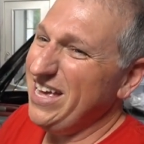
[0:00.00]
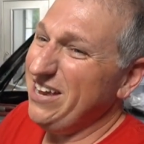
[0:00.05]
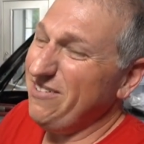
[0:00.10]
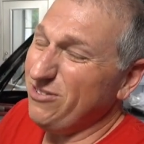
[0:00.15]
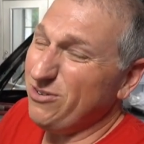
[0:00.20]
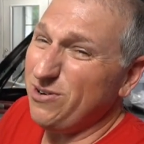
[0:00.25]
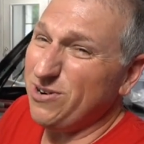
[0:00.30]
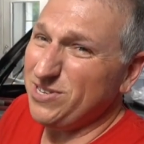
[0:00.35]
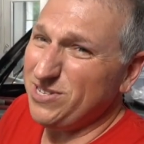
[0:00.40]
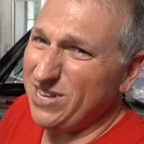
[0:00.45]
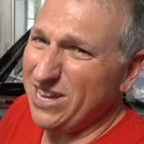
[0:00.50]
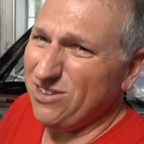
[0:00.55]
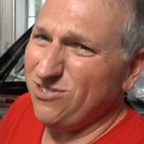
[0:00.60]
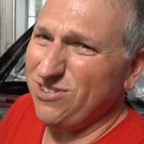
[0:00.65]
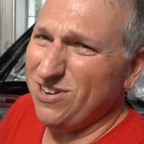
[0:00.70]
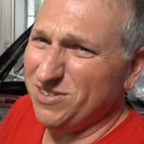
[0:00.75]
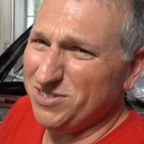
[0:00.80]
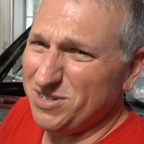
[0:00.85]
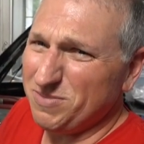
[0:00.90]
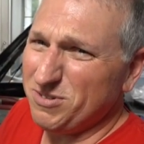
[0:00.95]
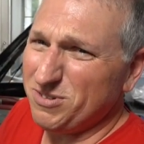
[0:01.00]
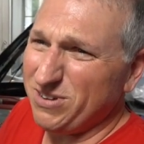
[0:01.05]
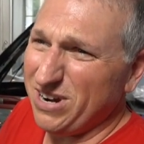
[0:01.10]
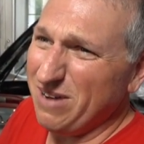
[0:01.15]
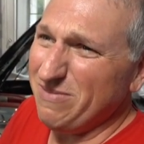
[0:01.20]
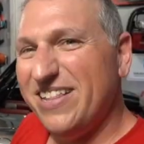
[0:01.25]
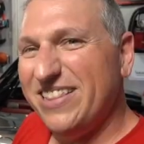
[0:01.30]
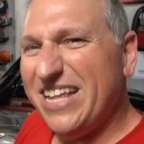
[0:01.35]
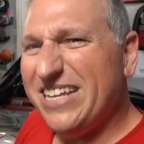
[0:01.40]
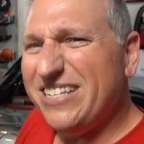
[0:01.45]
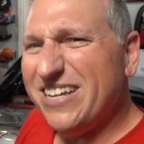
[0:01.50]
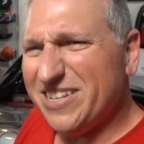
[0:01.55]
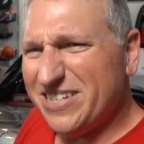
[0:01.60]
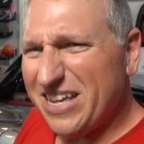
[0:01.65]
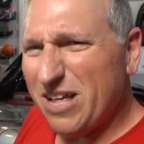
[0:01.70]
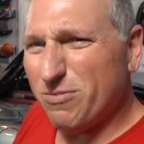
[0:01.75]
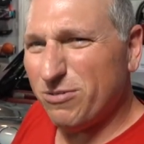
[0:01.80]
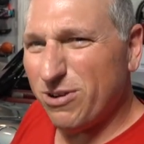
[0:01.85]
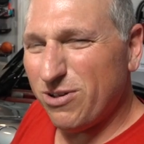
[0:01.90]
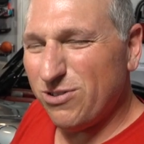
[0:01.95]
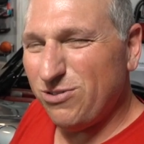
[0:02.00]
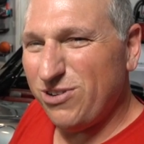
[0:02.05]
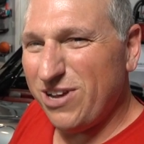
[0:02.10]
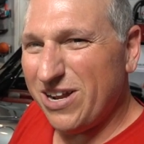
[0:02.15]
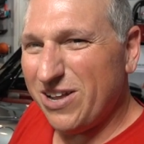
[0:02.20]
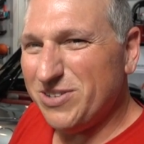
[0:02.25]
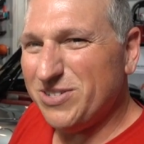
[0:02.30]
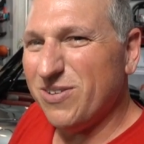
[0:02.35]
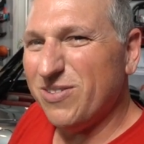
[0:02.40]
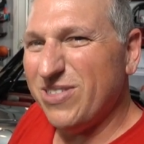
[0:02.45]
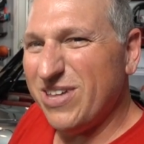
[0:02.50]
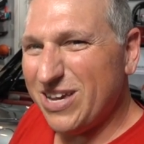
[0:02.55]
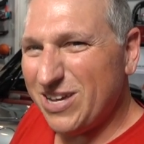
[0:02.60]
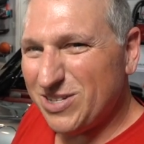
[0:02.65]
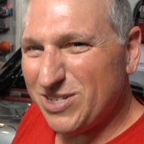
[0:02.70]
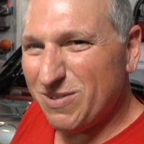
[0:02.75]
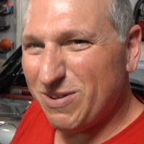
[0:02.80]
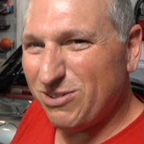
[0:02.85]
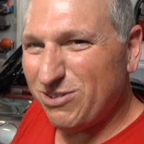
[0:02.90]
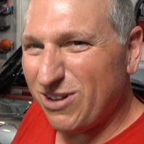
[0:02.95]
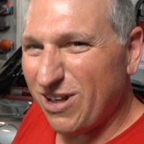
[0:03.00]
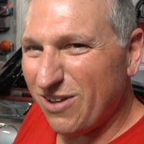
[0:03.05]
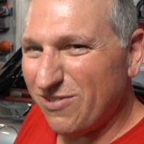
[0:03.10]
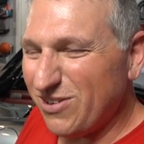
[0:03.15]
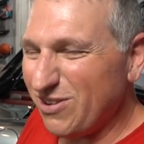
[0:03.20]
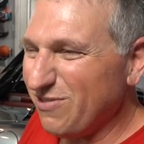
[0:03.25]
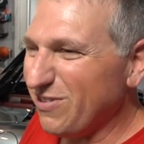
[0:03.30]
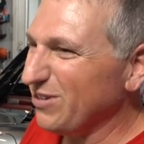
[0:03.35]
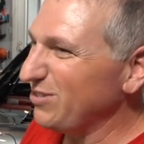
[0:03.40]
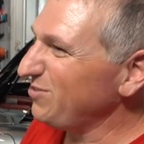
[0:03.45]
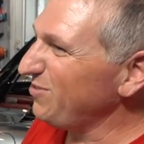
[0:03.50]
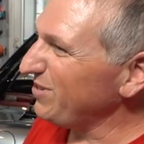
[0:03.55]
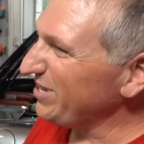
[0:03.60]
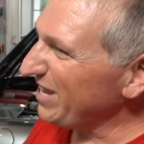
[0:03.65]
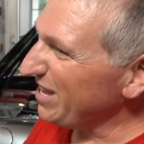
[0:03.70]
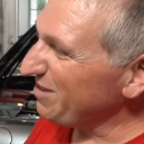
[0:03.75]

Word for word: And of course, like, share, and subscribe. That does help grow the channel, so thank you so much to all of you for doing